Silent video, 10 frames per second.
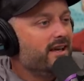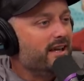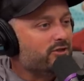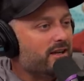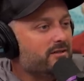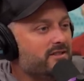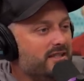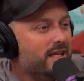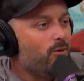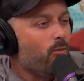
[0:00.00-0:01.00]
And I try to
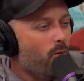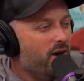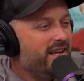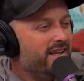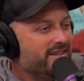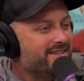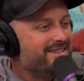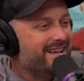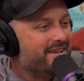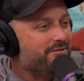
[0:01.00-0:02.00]
sneak one in because
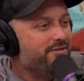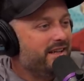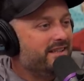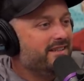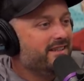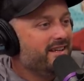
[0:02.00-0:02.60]
it kind of fit.